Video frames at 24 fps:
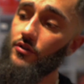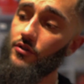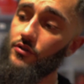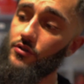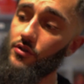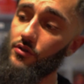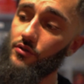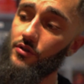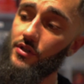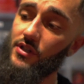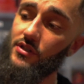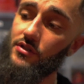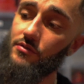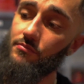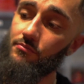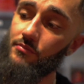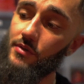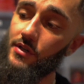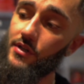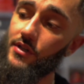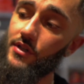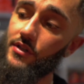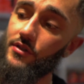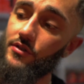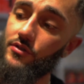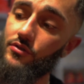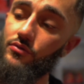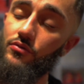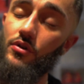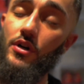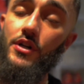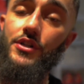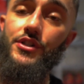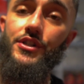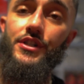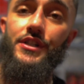So this
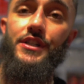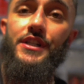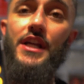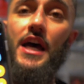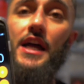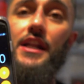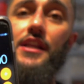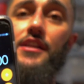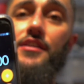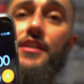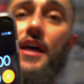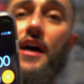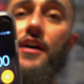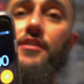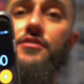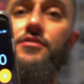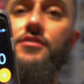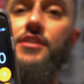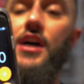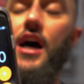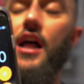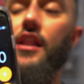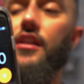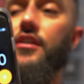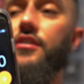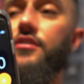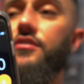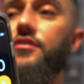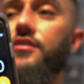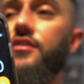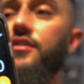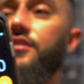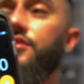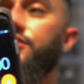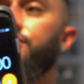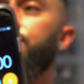
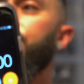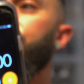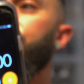$1,290,000 is